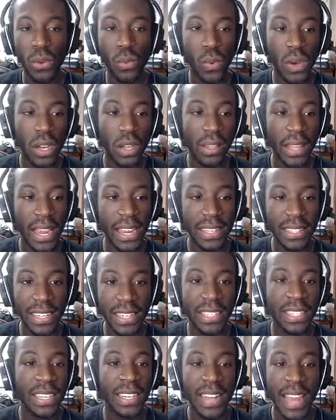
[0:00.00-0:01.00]
It will, like,
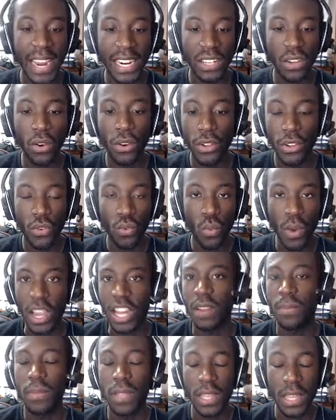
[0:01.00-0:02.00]
disconnect on you
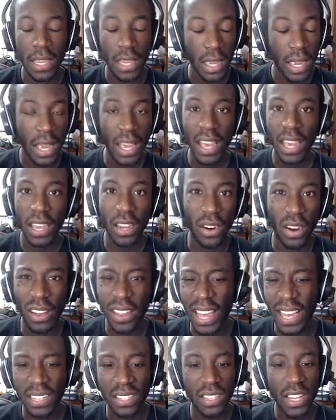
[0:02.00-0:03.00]
randomly and
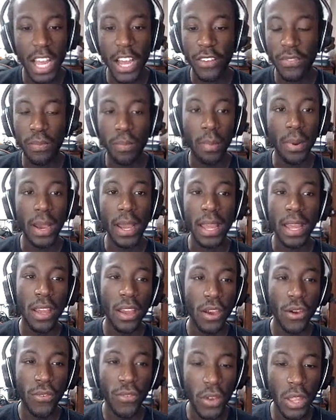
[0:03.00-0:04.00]
all that stuff, but
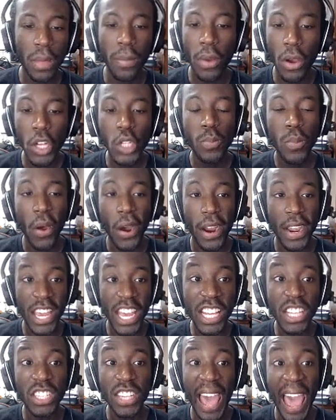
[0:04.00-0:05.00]
for the most part,
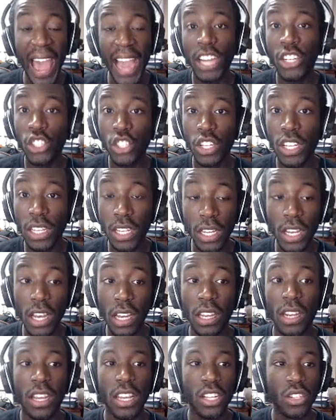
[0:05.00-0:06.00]
it's actually good.